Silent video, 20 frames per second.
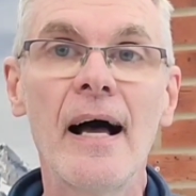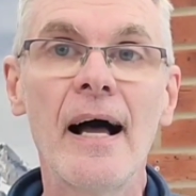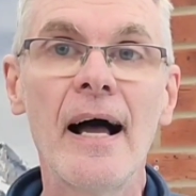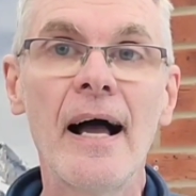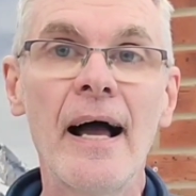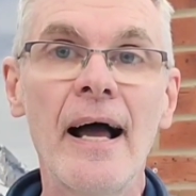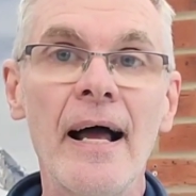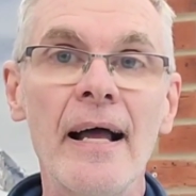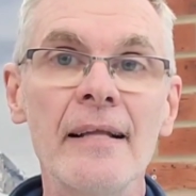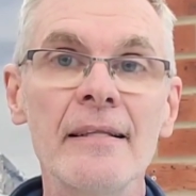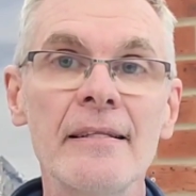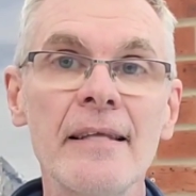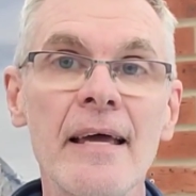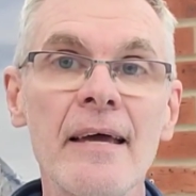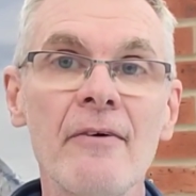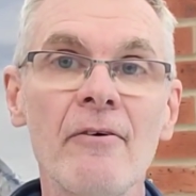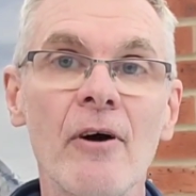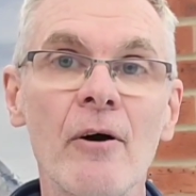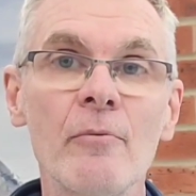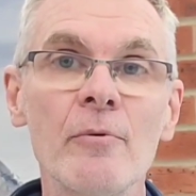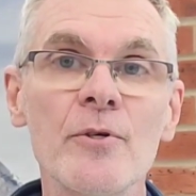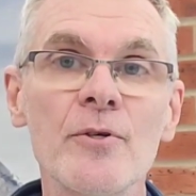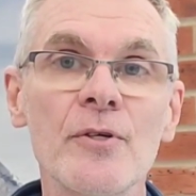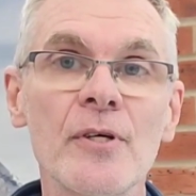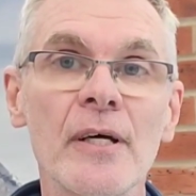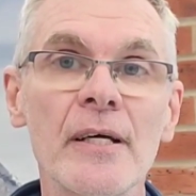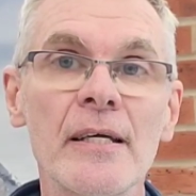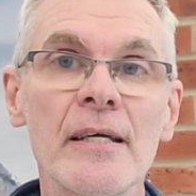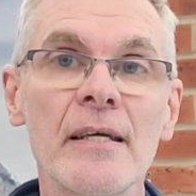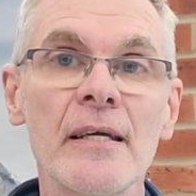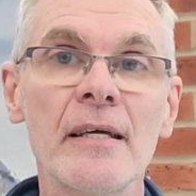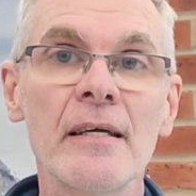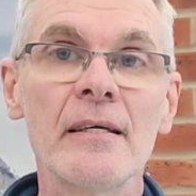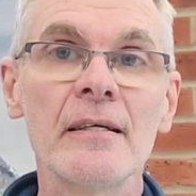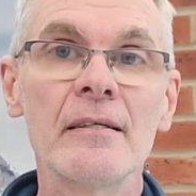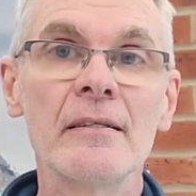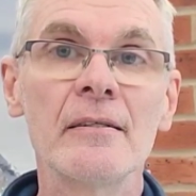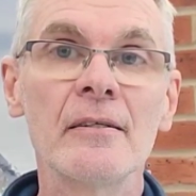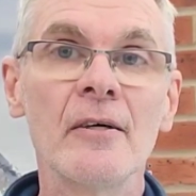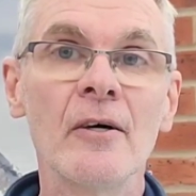And there I was
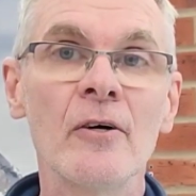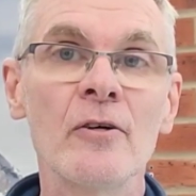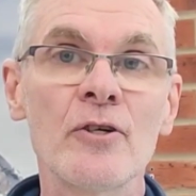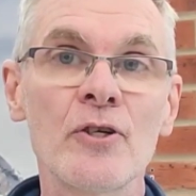taking uh,